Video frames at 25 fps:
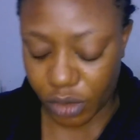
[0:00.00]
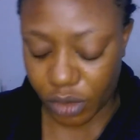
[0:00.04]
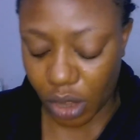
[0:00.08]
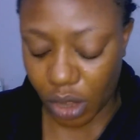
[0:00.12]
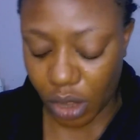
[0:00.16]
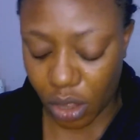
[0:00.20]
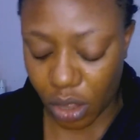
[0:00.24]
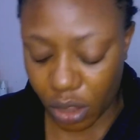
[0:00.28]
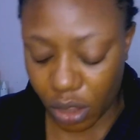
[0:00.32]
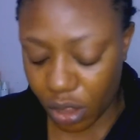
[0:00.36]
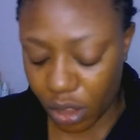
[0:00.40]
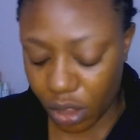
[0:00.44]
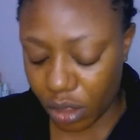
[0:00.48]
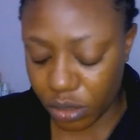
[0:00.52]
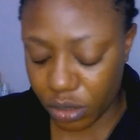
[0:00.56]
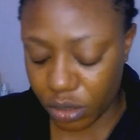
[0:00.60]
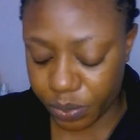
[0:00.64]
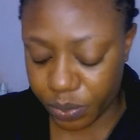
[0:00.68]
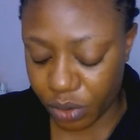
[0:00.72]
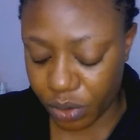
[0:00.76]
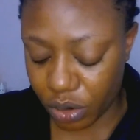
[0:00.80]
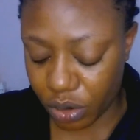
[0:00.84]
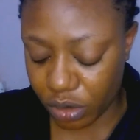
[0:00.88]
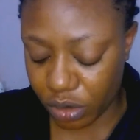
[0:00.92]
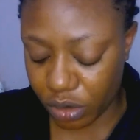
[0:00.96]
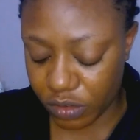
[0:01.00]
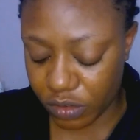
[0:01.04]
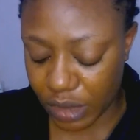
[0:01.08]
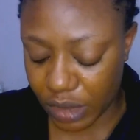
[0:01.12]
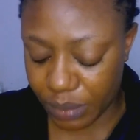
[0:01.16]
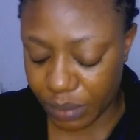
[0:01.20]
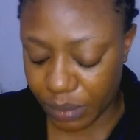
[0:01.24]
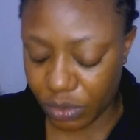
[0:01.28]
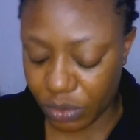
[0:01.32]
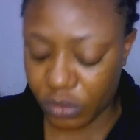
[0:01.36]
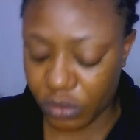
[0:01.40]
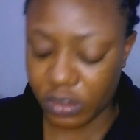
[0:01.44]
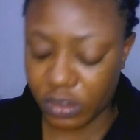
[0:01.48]
All the products
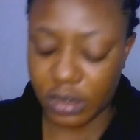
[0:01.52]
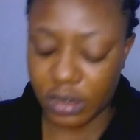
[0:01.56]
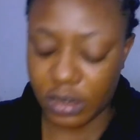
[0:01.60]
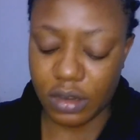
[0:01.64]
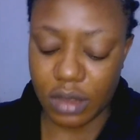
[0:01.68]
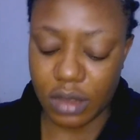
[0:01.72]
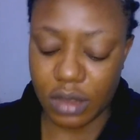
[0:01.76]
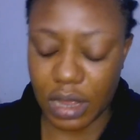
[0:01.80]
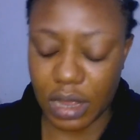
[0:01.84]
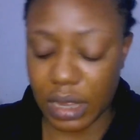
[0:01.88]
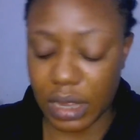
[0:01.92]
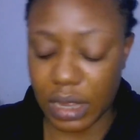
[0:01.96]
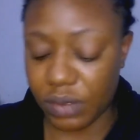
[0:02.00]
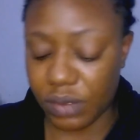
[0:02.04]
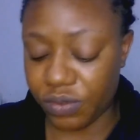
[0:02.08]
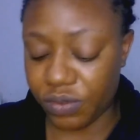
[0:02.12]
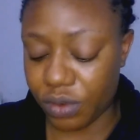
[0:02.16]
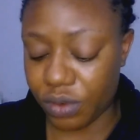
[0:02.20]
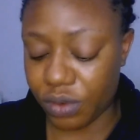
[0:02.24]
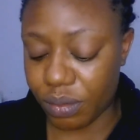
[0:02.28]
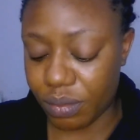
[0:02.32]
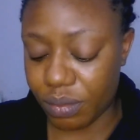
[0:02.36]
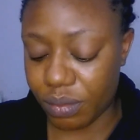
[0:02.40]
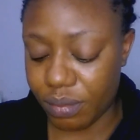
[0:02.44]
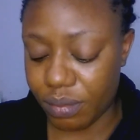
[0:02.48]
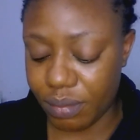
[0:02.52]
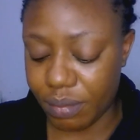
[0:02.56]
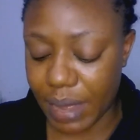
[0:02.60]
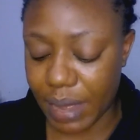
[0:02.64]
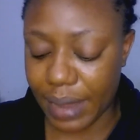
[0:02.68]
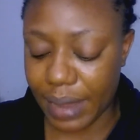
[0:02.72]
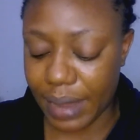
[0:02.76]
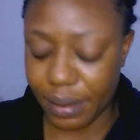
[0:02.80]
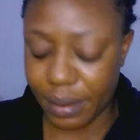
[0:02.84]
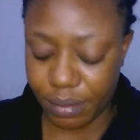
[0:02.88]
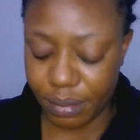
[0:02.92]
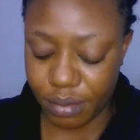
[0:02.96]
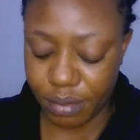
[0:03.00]
I'm using are from
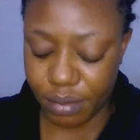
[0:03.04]
my